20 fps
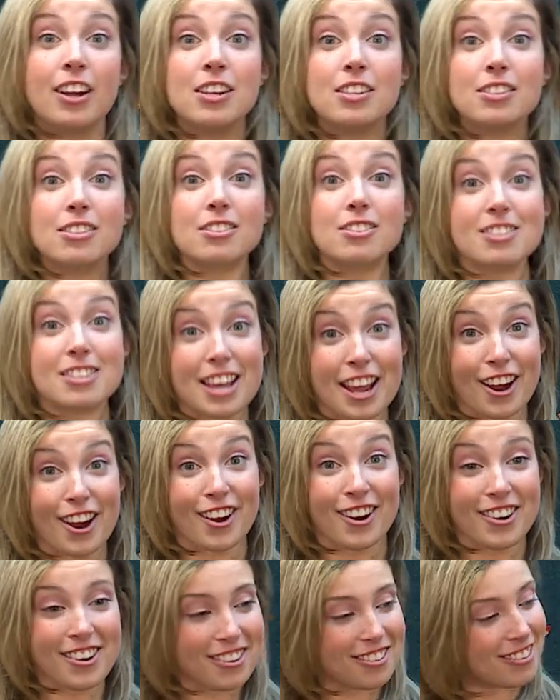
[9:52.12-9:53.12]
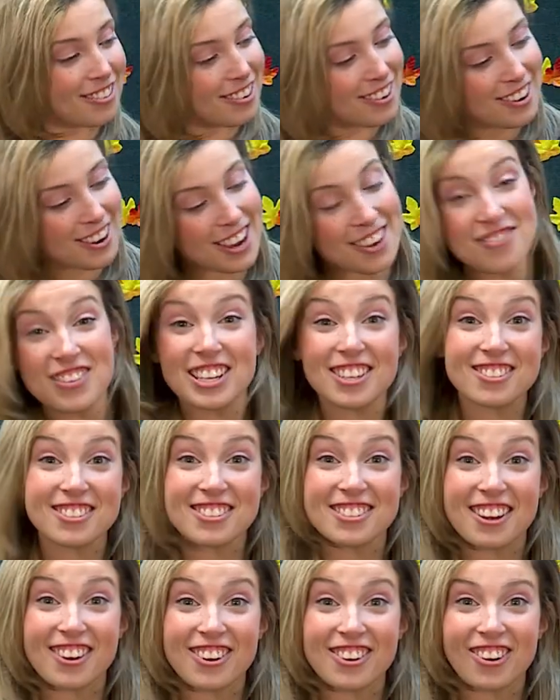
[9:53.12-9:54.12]
Scared and make your
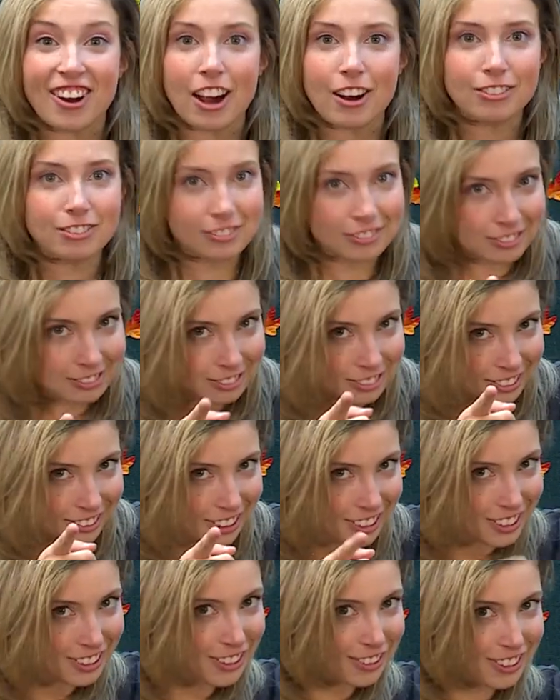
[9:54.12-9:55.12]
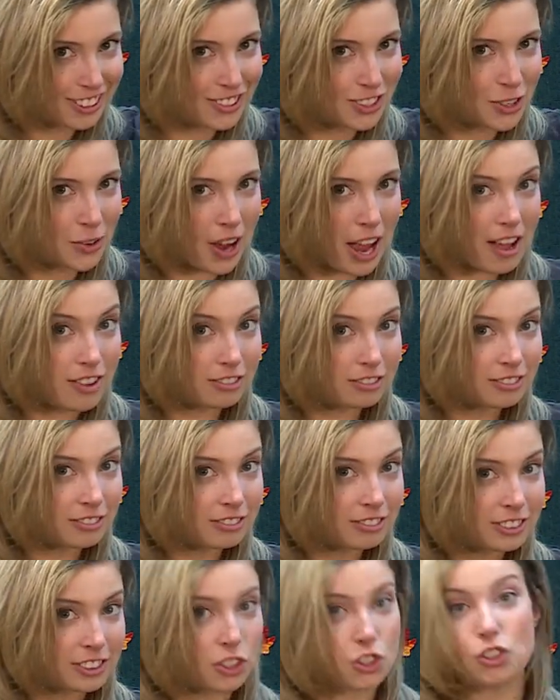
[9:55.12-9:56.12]
scarecrow. You think you can do it?
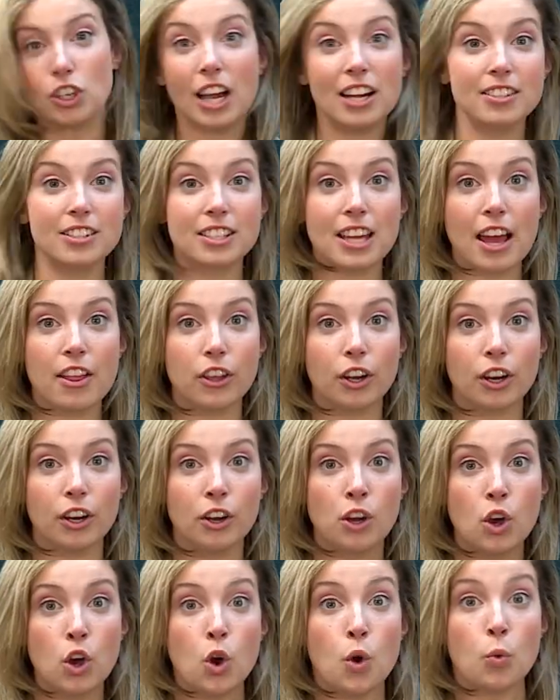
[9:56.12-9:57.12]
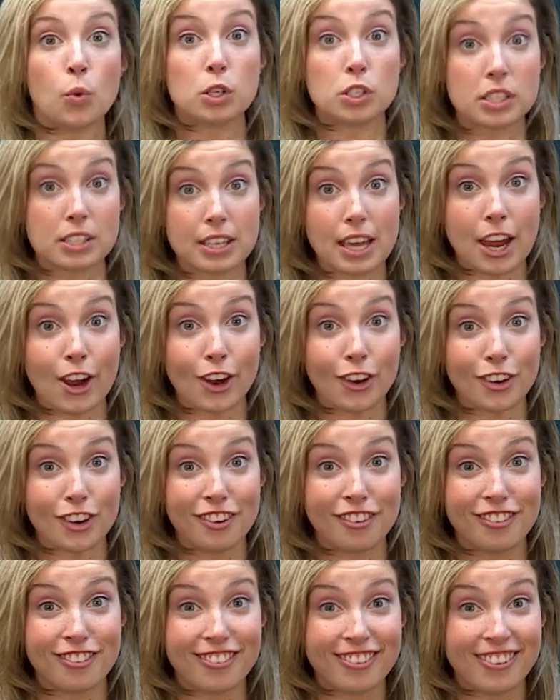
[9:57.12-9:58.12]
Let's try it together. We're scared.
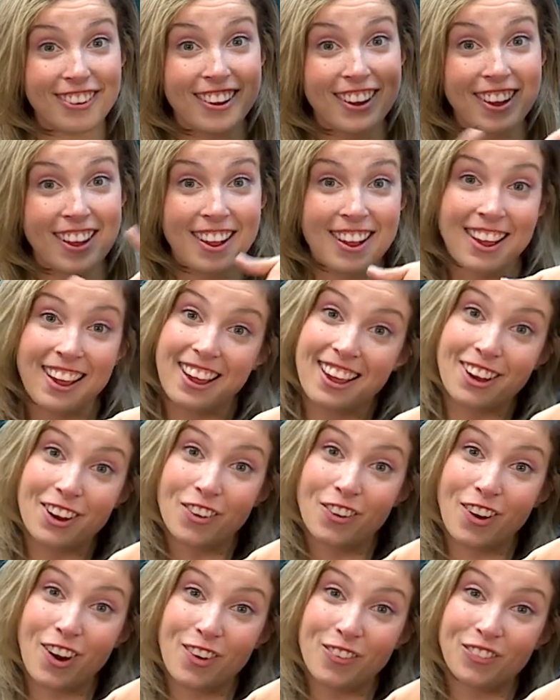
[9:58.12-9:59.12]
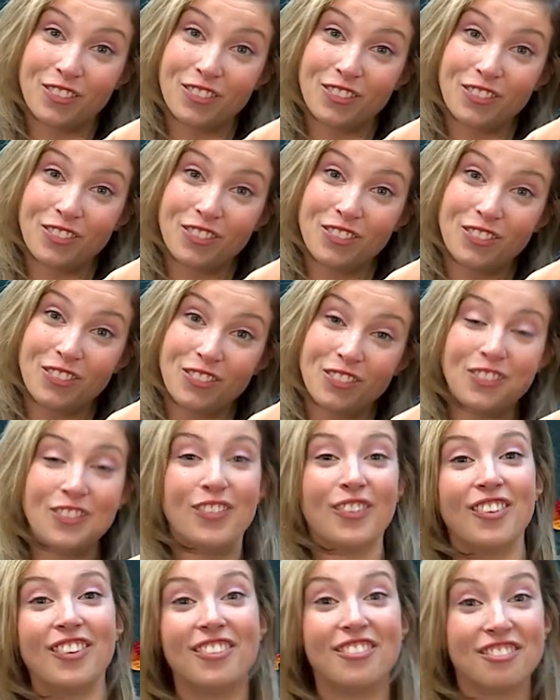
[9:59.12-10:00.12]
Crow.
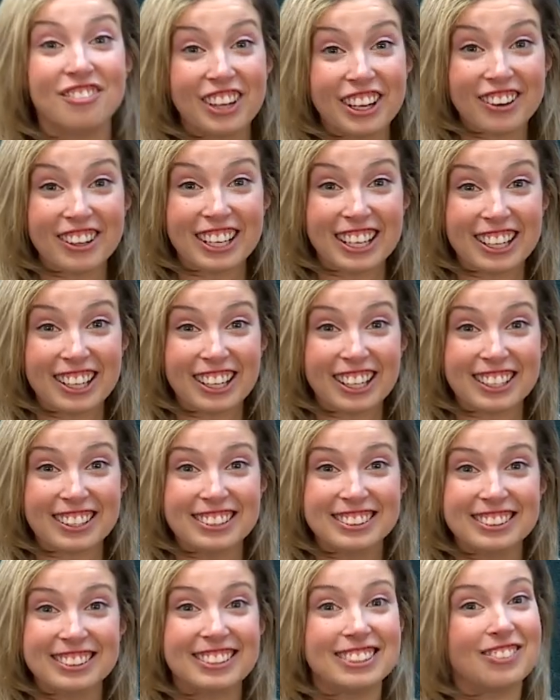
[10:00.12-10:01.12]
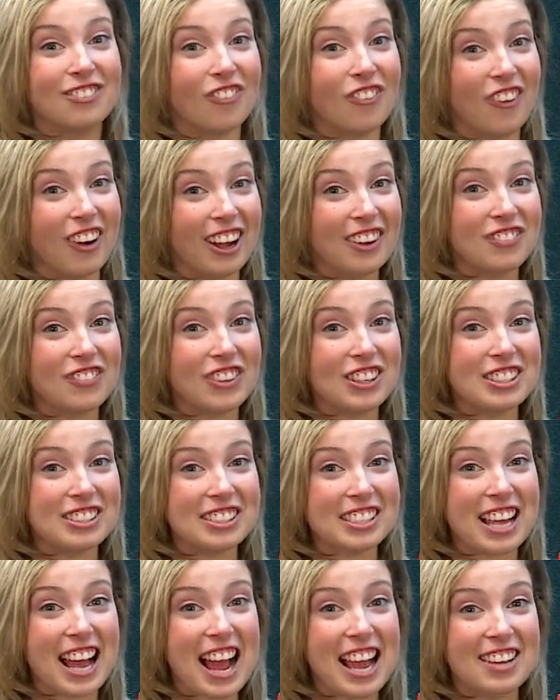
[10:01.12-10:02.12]
Very good. One more
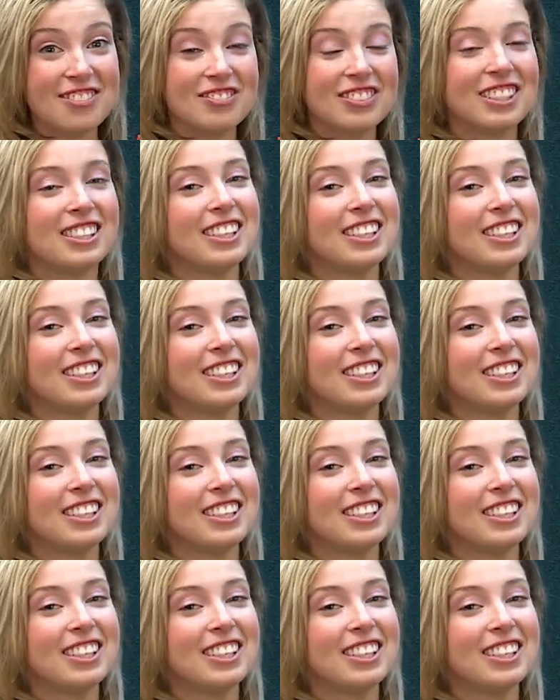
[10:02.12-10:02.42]
time.